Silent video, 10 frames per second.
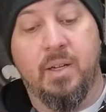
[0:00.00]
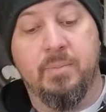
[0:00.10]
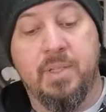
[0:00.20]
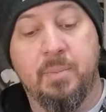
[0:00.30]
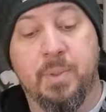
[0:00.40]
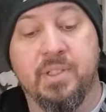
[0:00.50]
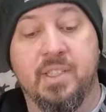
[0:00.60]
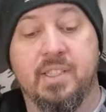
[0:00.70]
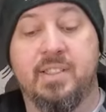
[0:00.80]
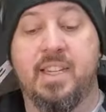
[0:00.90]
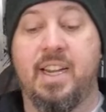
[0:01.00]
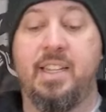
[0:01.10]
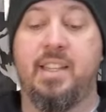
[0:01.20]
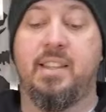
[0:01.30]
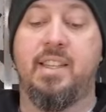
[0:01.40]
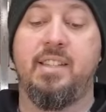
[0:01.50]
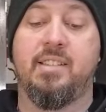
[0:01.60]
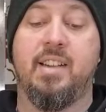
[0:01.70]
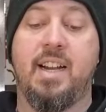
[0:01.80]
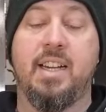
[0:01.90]
dimples in the side that these
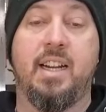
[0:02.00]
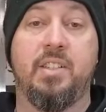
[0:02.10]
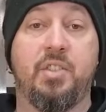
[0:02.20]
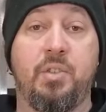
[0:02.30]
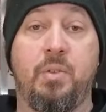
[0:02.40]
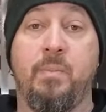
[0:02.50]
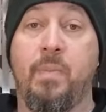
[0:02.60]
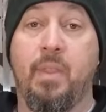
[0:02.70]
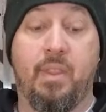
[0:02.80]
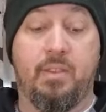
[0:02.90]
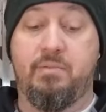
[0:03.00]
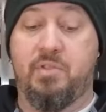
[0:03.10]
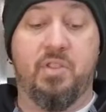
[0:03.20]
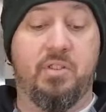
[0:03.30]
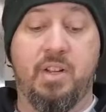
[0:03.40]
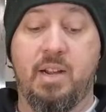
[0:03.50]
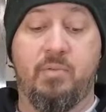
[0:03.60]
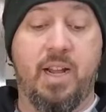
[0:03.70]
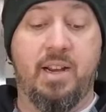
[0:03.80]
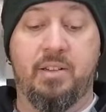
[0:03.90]
lock onto, so they're not
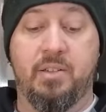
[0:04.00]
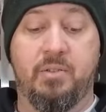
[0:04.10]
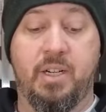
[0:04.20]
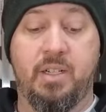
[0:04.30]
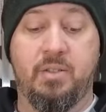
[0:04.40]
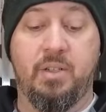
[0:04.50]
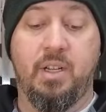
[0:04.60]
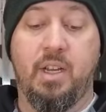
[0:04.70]
rattling around.